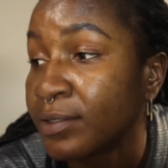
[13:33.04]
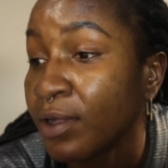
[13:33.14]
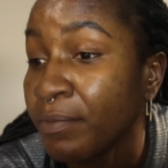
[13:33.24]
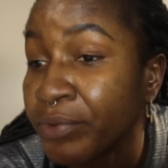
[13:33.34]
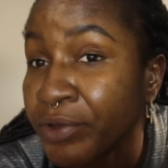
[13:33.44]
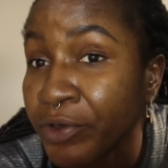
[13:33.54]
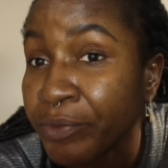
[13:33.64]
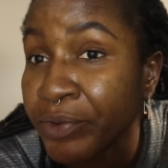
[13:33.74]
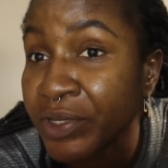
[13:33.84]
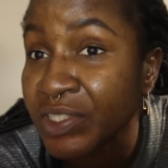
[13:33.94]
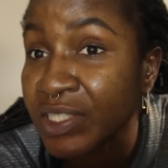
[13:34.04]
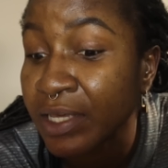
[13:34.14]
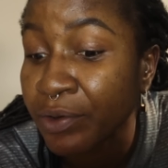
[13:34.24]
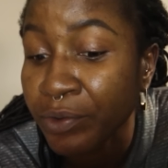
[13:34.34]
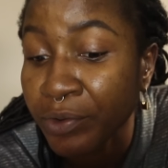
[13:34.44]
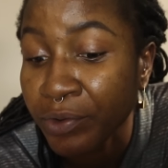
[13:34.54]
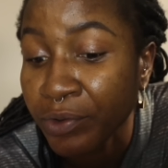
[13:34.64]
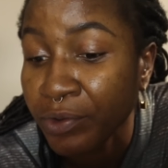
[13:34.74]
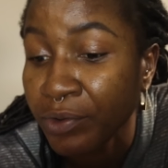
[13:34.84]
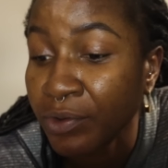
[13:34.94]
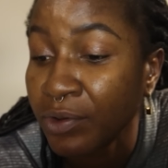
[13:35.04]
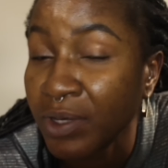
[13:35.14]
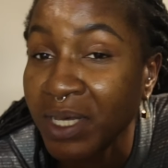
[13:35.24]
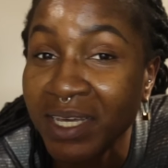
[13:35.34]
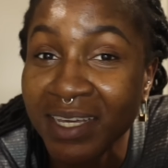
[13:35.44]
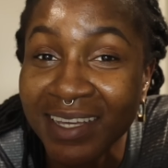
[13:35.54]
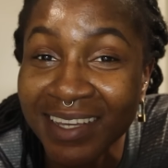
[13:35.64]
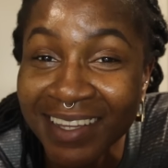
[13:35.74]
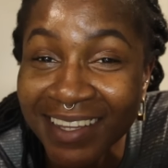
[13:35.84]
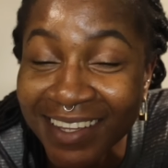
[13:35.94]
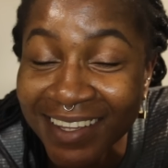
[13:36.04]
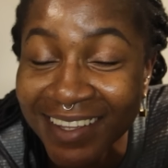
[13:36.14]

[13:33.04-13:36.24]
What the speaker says: Don't bring your breast here.